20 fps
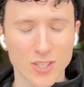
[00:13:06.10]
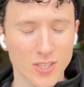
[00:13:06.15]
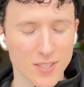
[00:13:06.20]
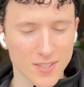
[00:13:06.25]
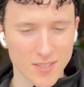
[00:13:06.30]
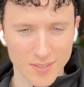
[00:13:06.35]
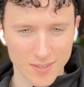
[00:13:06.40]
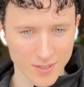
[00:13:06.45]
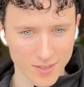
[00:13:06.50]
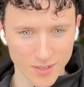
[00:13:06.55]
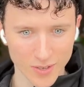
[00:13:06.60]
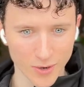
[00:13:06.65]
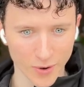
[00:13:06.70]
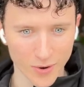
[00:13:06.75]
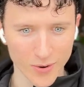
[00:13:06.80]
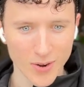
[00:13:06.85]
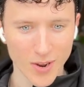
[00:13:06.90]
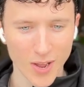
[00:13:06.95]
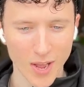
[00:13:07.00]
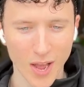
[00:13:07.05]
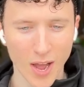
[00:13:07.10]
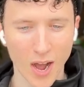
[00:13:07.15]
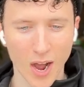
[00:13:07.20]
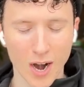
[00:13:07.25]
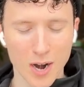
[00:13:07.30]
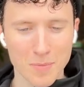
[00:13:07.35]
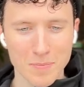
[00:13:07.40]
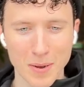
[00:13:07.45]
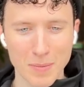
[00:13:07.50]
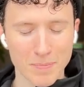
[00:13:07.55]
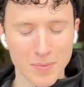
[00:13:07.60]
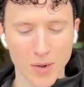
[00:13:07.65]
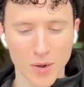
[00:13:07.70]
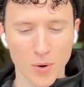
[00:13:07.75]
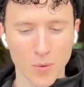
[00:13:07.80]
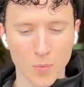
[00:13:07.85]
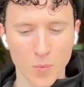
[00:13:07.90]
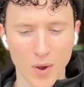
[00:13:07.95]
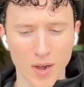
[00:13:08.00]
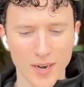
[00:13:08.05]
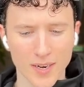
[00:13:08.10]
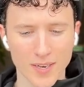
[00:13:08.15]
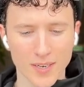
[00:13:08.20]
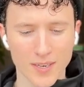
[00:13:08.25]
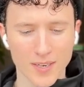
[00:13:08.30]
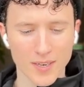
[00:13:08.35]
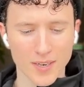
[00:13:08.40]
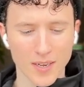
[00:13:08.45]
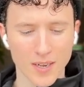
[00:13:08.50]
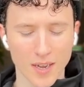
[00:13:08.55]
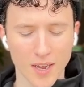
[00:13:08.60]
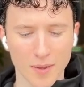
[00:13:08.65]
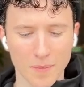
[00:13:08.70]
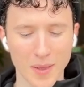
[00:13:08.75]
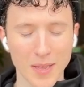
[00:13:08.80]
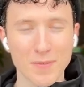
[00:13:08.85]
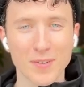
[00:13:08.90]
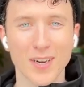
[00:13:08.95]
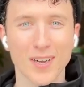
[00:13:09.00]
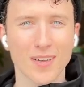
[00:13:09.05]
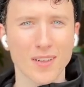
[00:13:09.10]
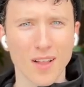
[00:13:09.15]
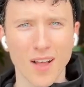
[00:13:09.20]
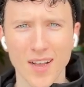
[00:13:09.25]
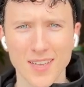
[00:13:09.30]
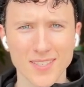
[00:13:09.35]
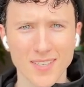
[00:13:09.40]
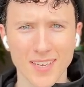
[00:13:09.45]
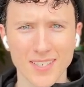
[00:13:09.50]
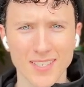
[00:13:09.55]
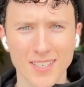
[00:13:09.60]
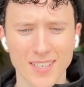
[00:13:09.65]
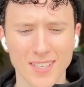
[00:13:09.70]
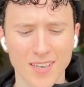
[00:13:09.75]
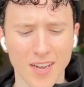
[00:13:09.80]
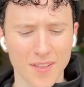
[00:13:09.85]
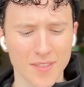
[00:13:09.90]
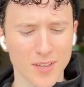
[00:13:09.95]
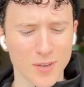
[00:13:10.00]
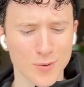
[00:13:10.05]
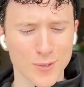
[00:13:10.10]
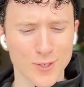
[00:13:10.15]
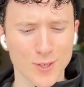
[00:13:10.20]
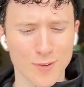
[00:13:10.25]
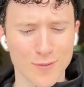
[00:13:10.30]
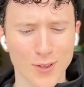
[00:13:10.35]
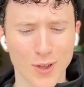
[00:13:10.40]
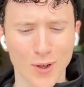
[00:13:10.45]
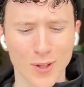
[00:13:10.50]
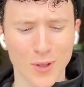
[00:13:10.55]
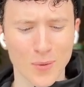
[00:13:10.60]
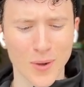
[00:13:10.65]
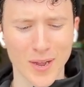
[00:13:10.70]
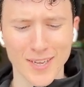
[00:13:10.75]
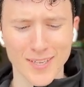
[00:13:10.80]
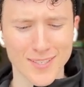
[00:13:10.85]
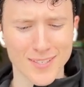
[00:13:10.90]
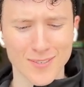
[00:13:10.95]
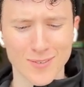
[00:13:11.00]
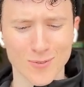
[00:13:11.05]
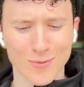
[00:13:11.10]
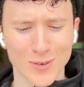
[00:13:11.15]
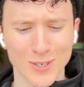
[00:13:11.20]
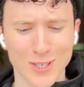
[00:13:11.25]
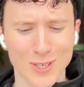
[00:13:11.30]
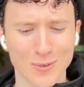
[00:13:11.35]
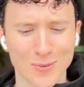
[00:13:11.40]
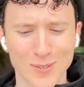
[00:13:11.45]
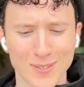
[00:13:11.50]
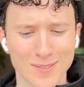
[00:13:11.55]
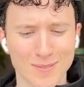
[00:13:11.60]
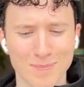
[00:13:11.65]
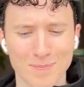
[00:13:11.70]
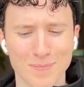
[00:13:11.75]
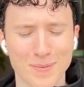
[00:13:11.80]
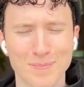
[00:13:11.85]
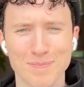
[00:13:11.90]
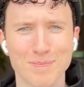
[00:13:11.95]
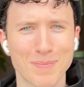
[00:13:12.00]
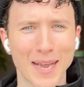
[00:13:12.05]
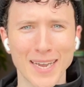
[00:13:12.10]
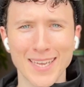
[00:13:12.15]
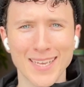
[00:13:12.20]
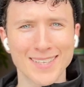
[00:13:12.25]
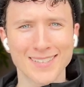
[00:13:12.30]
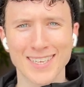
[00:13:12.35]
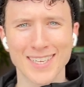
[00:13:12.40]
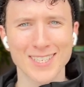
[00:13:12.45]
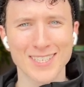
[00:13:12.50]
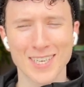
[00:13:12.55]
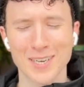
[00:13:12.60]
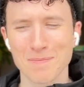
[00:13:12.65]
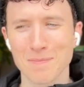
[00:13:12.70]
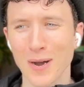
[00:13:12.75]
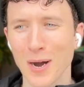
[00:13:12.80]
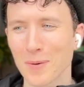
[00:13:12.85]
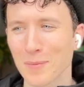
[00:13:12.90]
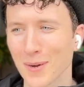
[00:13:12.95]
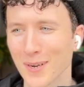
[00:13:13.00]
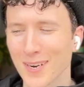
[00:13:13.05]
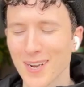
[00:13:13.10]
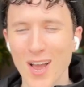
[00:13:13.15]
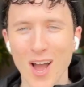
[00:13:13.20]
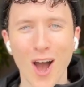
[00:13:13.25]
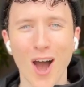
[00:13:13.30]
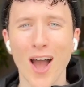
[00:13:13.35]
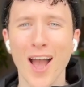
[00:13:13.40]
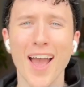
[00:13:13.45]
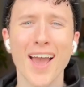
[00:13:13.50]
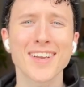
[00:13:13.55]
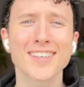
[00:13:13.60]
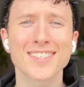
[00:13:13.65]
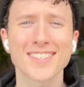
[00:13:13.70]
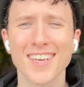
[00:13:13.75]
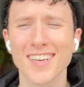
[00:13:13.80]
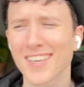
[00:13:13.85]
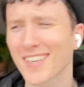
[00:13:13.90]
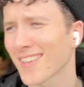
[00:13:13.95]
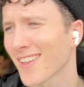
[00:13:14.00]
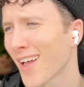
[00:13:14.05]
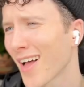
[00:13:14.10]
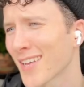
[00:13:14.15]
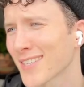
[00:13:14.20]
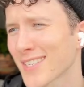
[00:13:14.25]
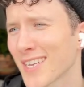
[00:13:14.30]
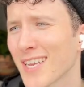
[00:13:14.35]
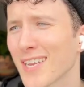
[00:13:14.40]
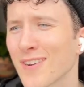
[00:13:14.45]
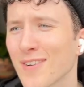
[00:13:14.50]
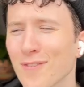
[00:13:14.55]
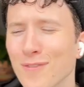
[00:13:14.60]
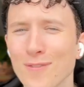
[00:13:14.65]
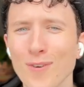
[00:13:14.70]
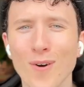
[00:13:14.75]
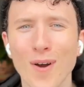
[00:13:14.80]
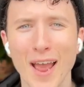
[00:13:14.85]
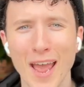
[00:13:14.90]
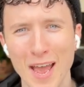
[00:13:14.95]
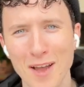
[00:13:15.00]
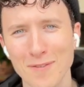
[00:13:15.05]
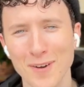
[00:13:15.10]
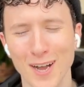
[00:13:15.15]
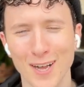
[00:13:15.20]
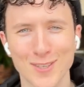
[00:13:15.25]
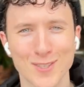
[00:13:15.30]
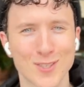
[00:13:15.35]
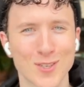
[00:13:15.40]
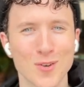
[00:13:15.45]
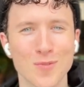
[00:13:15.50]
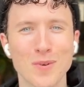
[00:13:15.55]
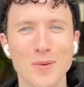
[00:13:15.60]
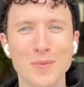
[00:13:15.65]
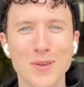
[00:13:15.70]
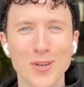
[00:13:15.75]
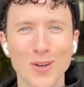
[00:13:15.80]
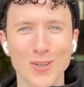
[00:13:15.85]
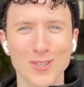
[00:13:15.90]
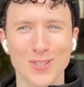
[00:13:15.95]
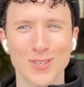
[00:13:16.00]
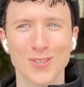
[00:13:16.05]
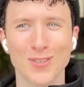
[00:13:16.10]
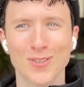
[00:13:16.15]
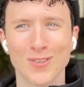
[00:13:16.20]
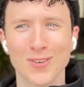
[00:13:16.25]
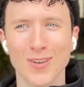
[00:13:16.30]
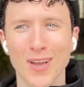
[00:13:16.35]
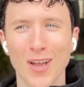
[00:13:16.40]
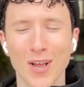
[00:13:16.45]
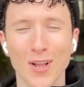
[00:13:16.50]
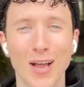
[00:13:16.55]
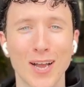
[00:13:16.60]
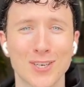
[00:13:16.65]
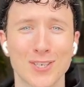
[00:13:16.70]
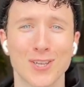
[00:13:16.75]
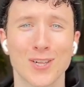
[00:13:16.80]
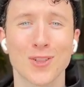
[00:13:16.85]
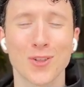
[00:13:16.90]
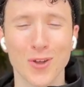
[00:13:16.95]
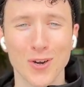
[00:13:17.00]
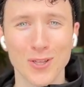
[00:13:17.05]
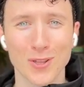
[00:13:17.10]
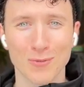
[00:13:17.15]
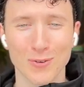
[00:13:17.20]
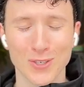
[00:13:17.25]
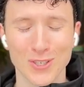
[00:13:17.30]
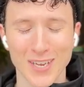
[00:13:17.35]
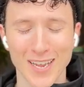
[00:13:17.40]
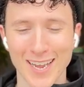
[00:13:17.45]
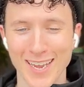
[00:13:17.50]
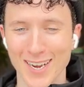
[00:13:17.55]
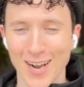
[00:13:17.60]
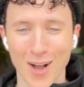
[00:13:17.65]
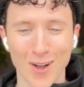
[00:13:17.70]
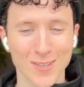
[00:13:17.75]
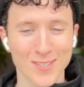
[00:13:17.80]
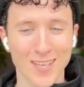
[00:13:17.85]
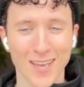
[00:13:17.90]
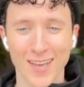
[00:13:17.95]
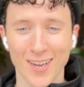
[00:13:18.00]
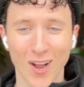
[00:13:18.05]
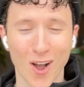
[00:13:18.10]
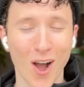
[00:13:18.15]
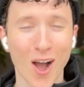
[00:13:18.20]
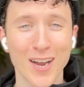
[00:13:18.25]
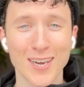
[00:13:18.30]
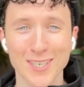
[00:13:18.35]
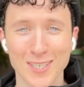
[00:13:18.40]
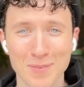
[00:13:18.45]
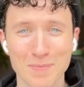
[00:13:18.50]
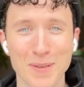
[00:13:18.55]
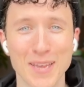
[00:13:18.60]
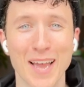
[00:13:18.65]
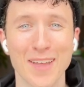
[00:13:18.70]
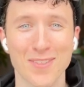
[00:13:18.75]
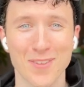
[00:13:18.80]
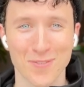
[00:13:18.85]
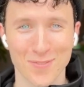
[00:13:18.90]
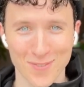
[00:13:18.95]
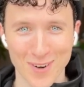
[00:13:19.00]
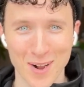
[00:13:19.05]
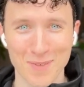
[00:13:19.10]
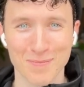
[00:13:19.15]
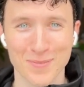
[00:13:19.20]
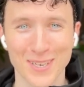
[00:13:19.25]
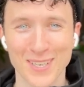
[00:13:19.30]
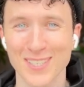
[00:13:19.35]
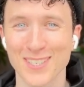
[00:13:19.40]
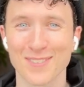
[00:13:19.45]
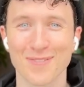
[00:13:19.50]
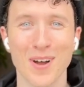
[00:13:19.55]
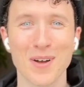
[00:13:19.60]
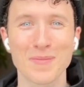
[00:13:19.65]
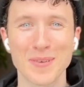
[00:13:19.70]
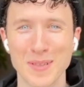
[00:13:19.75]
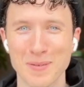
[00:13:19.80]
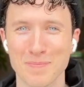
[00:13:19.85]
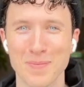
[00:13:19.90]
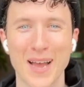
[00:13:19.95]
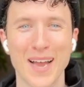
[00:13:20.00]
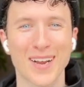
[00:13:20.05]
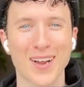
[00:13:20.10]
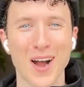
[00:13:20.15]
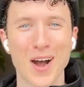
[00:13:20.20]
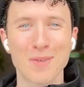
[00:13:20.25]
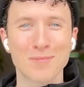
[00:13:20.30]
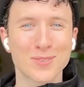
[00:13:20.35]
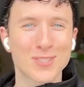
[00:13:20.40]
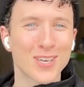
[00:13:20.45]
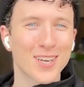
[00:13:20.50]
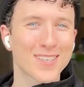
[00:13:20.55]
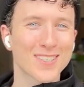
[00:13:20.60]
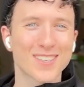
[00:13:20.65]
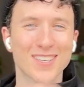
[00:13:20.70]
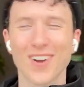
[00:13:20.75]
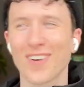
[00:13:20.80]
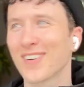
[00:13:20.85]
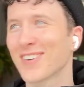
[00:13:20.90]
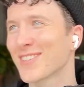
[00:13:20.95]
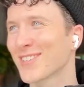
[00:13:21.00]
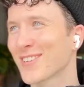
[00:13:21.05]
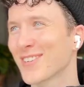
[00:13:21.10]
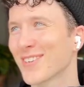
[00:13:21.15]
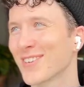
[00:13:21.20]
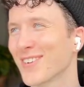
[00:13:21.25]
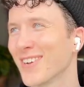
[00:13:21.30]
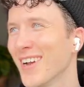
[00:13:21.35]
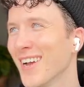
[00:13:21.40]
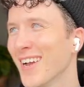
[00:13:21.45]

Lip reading: just, I remember even a class I did, I think it was Sophie Holloway's when she was back here teaching in Melbourne. I hadn't done a class in forever. And so when we got to actually learning the routine, I was like, I need to be at the front, because if I'm at the back, I'm just going to